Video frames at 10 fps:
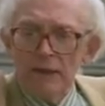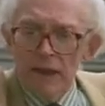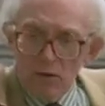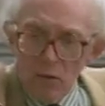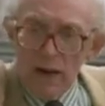
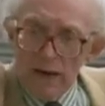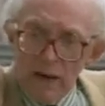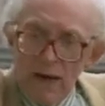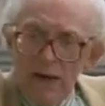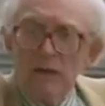their
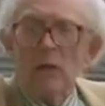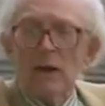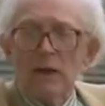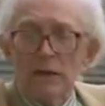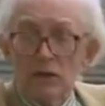way in the
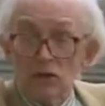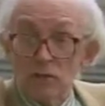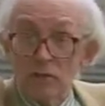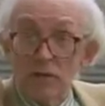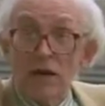way things
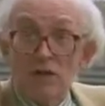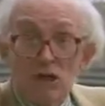should be run.